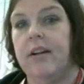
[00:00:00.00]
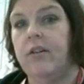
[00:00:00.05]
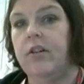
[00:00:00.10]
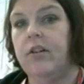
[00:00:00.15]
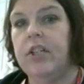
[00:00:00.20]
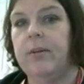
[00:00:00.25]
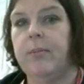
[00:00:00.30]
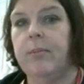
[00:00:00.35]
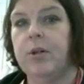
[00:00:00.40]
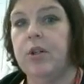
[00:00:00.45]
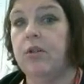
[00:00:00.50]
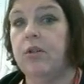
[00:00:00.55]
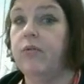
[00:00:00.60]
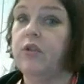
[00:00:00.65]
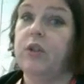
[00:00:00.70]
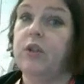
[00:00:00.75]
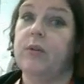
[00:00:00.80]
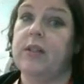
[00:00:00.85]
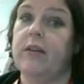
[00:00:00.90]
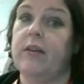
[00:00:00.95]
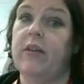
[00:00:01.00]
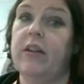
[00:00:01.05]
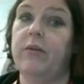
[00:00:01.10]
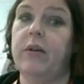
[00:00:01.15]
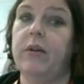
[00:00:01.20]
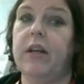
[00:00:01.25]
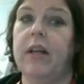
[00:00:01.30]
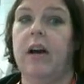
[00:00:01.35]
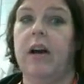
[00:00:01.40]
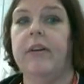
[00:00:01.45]
temperature, 273
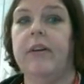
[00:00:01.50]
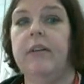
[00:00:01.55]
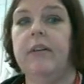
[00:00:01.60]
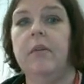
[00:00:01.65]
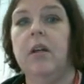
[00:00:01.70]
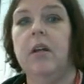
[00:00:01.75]
Kelvin,